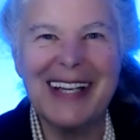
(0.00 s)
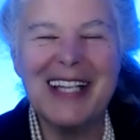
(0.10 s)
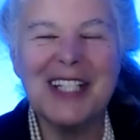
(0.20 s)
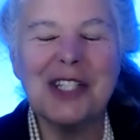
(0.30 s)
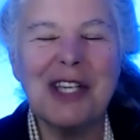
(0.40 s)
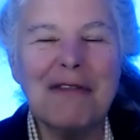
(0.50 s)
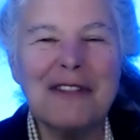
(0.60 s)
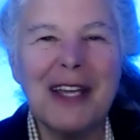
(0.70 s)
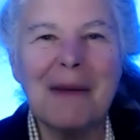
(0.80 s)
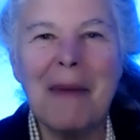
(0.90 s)

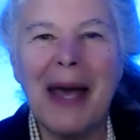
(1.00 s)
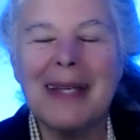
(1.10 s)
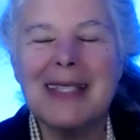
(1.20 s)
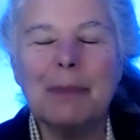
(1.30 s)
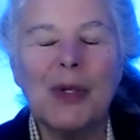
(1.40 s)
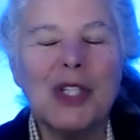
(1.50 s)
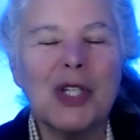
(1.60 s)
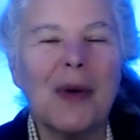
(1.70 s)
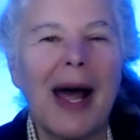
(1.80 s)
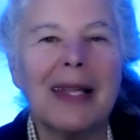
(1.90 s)
shifting my
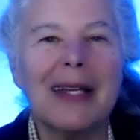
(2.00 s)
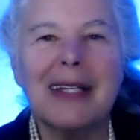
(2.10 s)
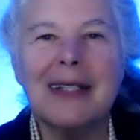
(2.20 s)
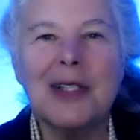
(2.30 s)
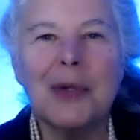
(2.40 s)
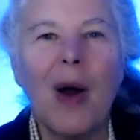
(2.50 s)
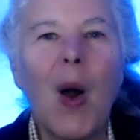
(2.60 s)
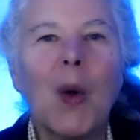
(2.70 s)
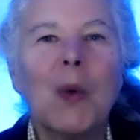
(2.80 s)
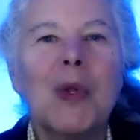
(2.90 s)
spirituality to a
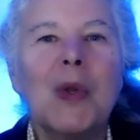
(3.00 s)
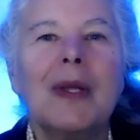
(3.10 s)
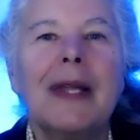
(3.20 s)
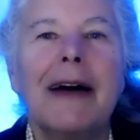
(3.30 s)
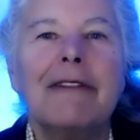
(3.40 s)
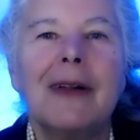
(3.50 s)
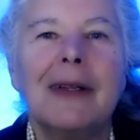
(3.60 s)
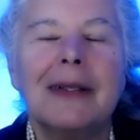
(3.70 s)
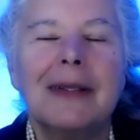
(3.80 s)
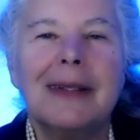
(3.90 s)
whole new level.
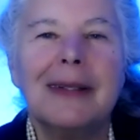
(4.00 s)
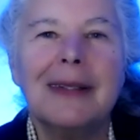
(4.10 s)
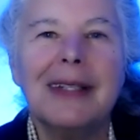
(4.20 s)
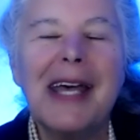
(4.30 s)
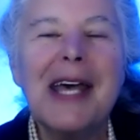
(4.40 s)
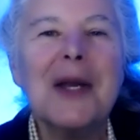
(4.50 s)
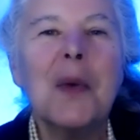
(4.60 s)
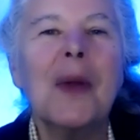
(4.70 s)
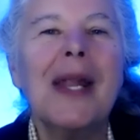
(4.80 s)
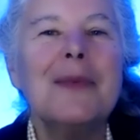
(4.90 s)

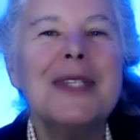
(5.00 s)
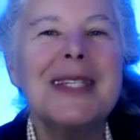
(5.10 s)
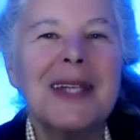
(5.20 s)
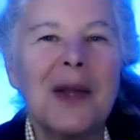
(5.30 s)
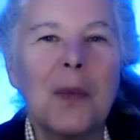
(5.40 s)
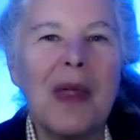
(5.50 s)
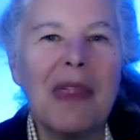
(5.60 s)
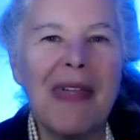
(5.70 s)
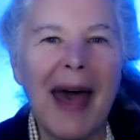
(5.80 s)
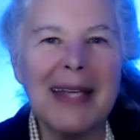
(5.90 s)
And when I was done
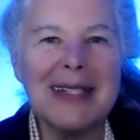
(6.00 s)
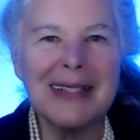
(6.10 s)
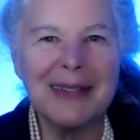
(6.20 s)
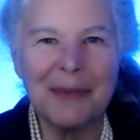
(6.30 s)
with that,